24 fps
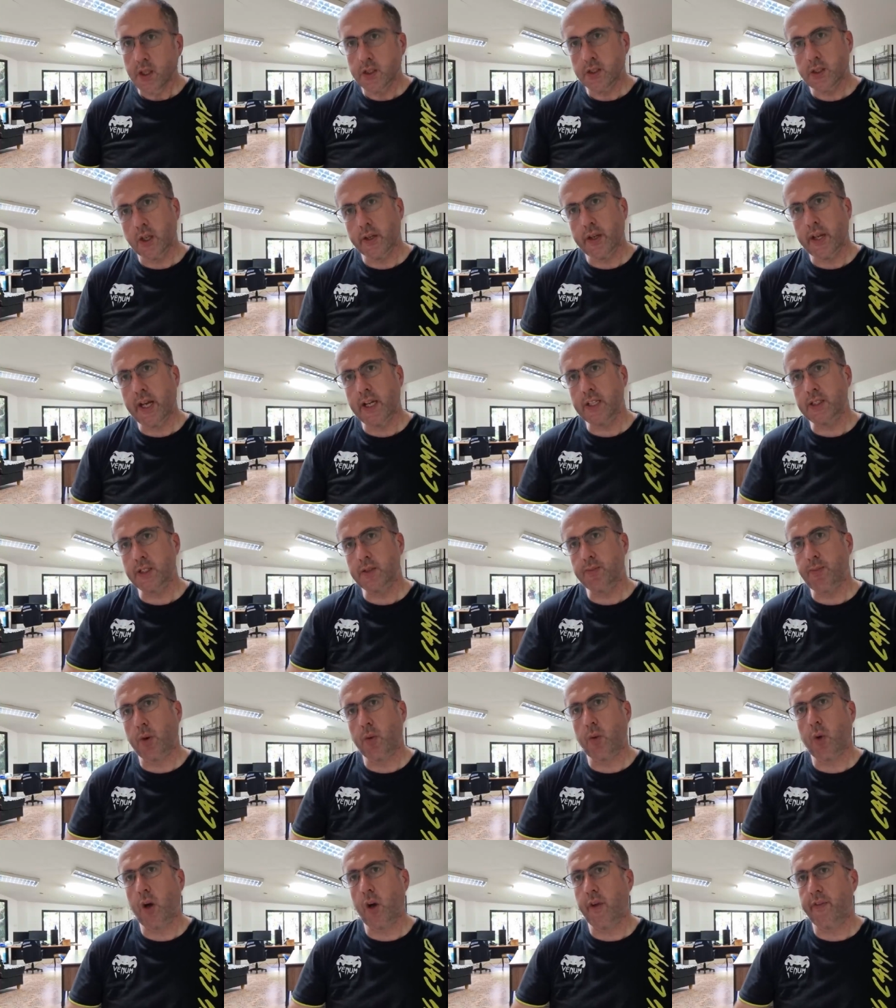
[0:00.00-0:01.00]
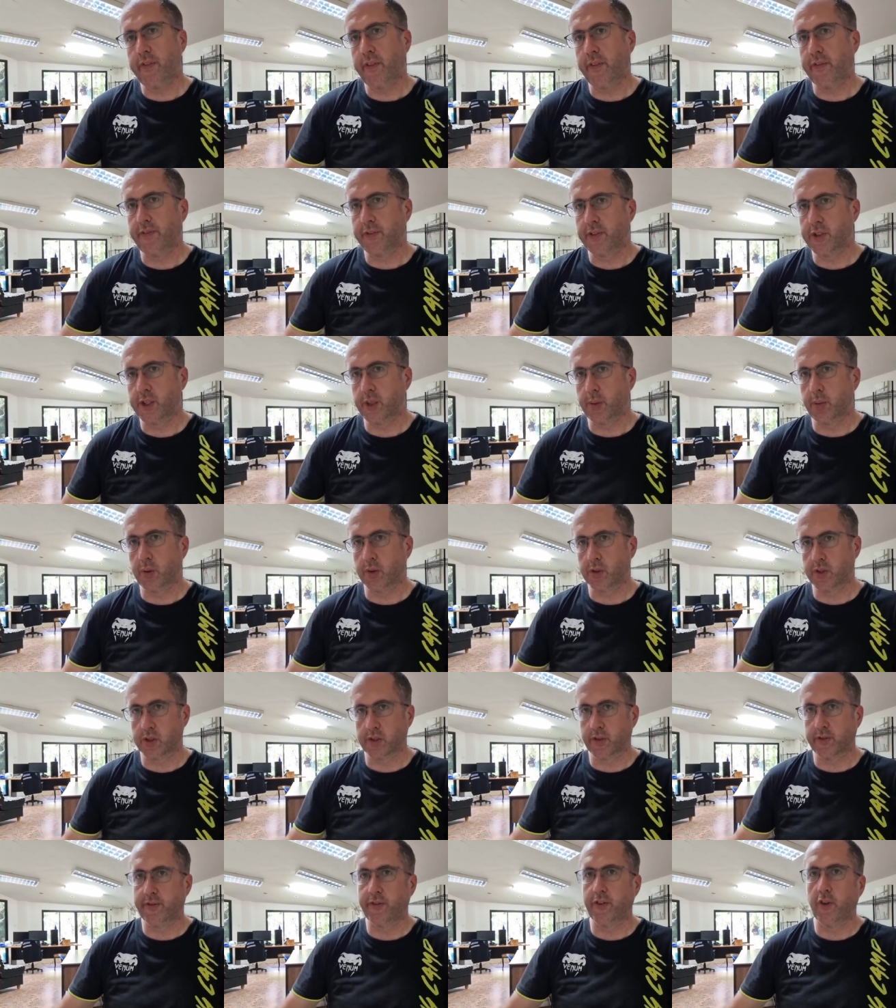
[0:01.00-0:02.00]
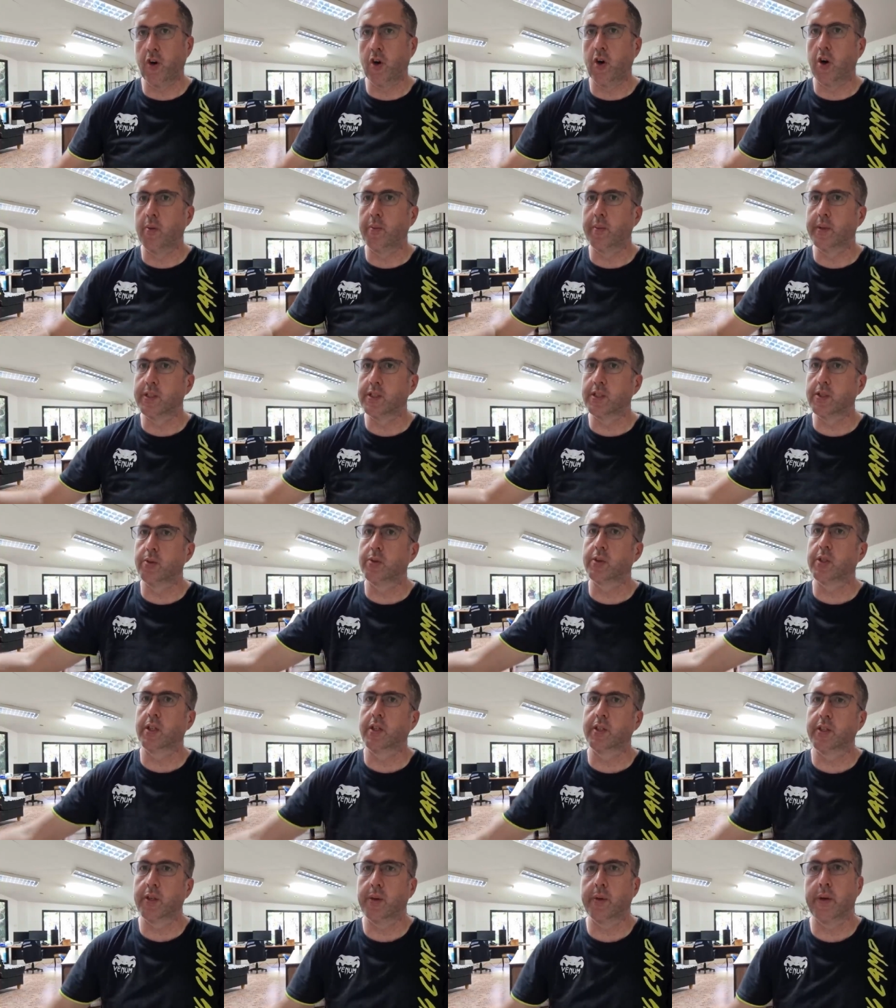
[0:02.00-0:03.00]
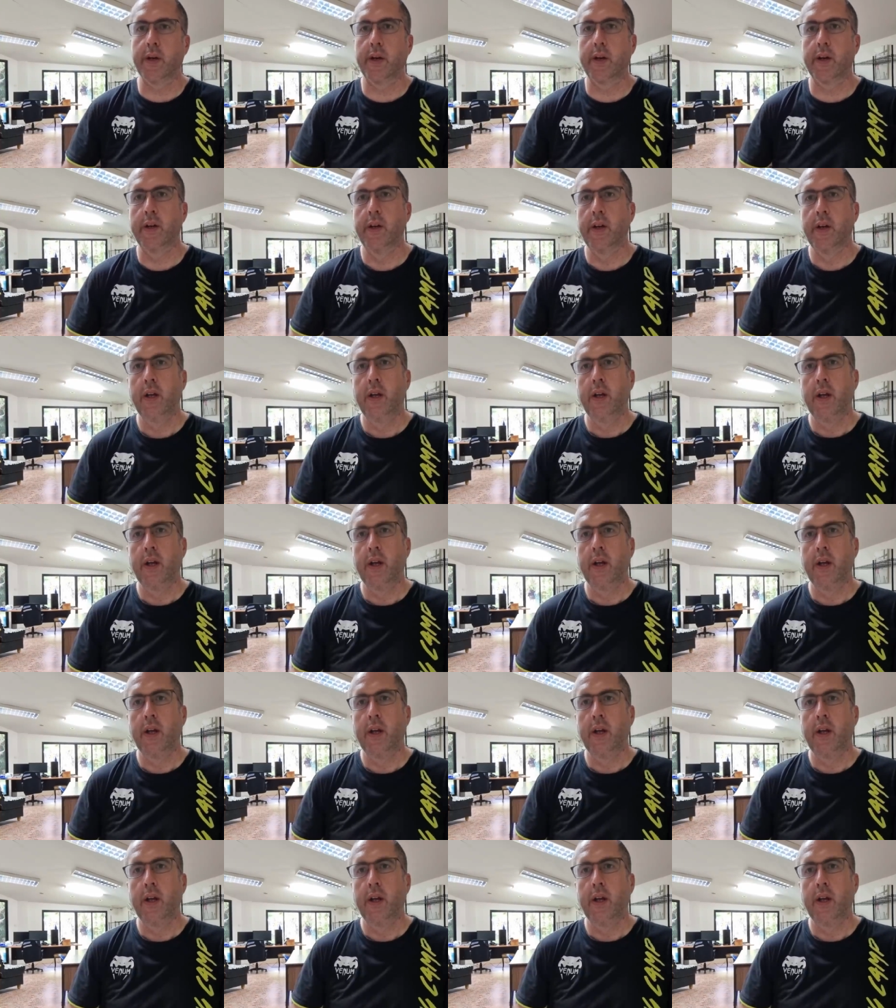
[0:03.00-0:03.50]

So they asked my wife if she wants the form and she was going to do it.